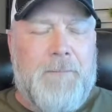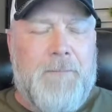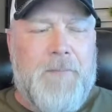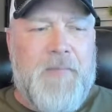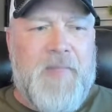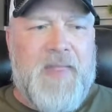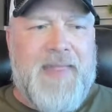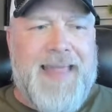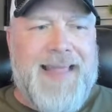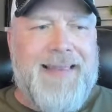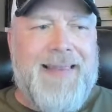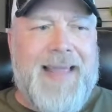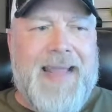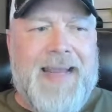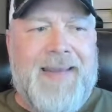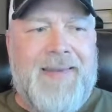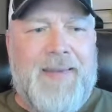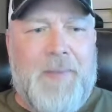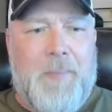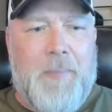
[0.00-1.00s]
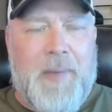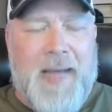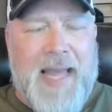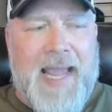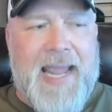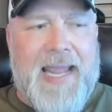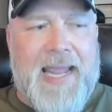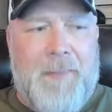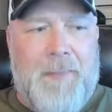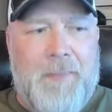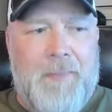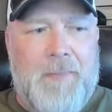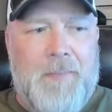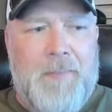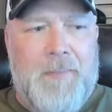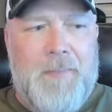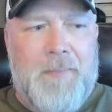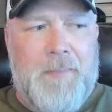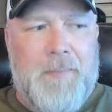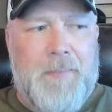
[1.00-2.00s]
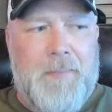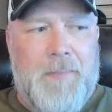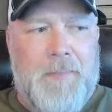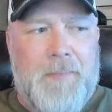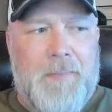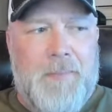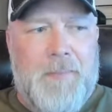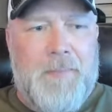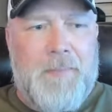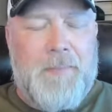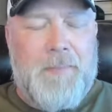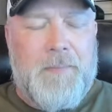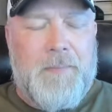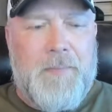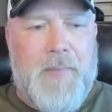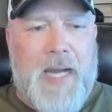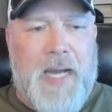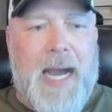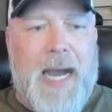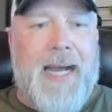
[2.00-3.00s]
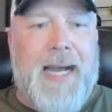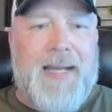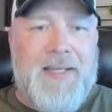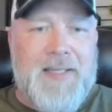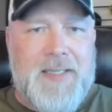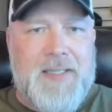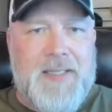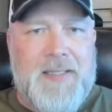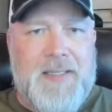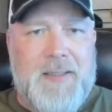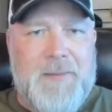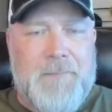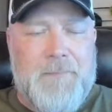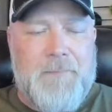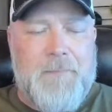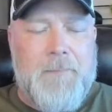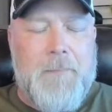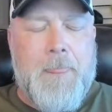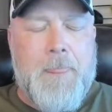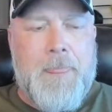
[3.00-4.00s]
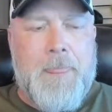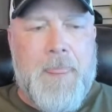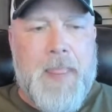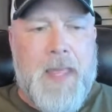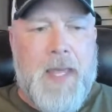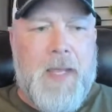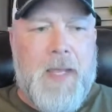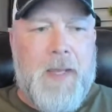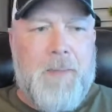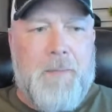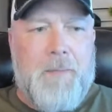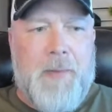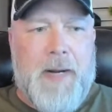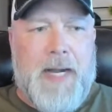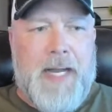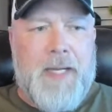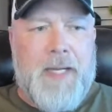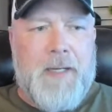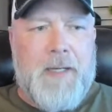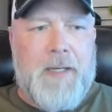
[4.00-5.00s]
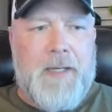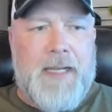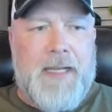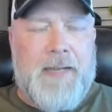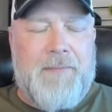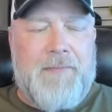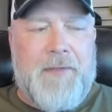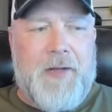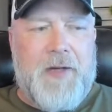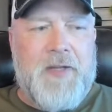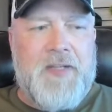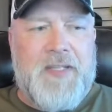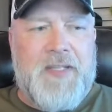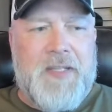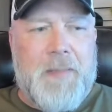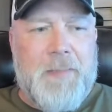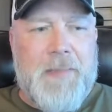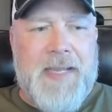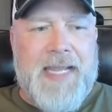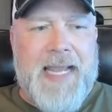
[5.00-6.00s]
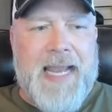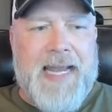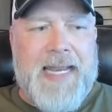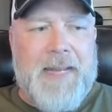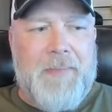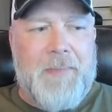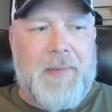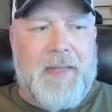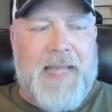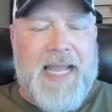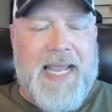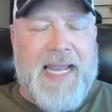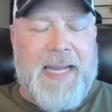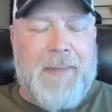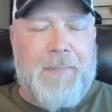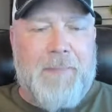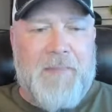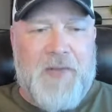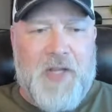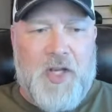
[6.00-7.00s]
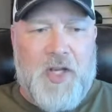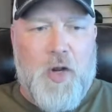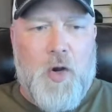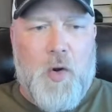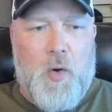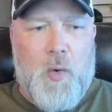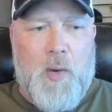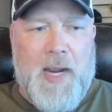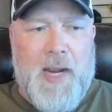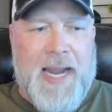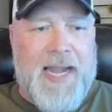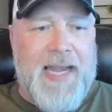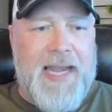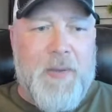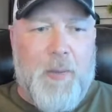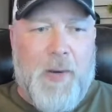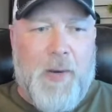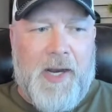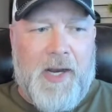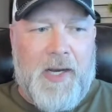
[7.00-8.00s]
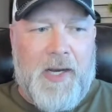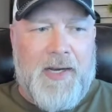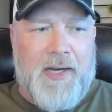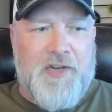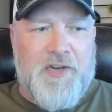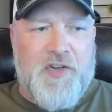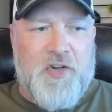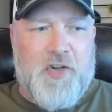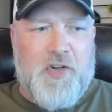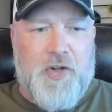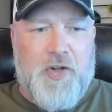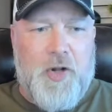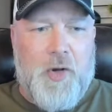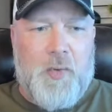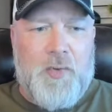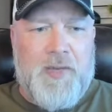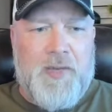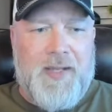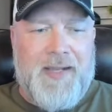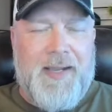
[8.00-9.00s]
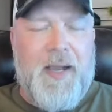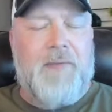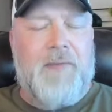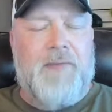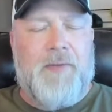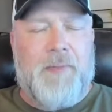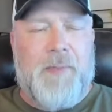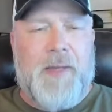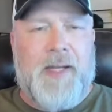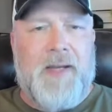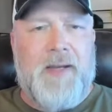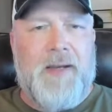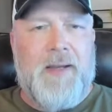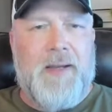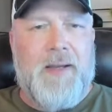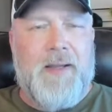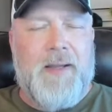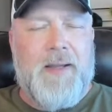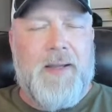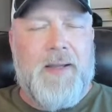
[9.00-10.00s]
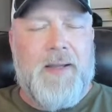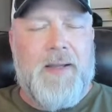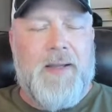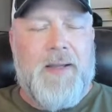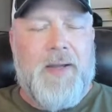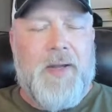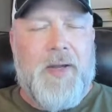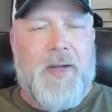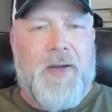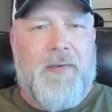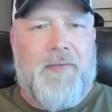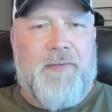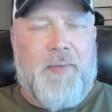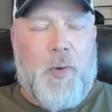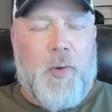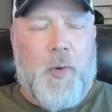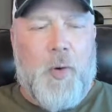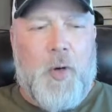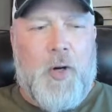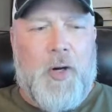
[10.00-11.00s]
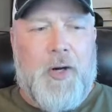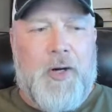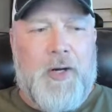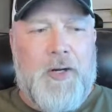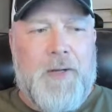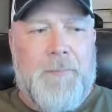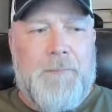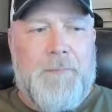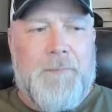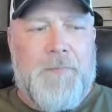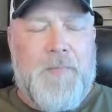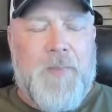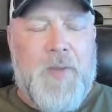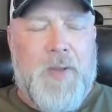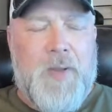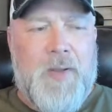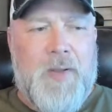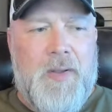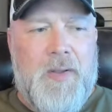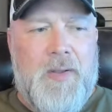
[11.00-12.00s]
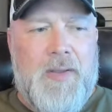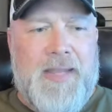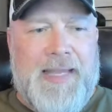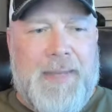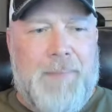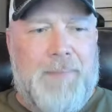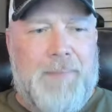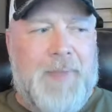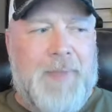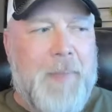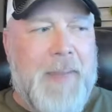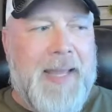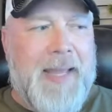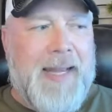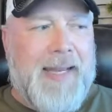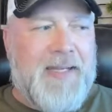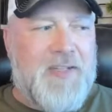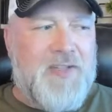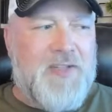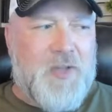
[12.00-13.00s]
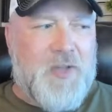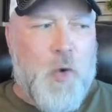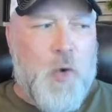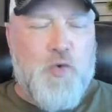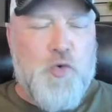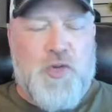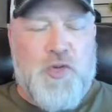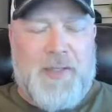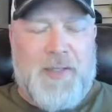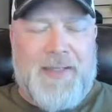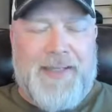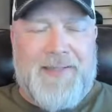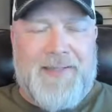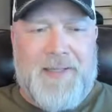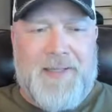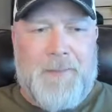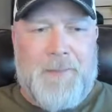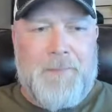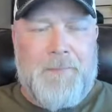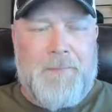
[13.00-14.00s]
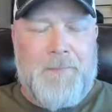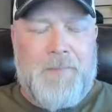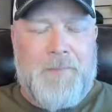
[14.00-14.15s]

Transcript: They like to blame us, but if there's to be any blame to go anywhere, it should go to government for implementing socialism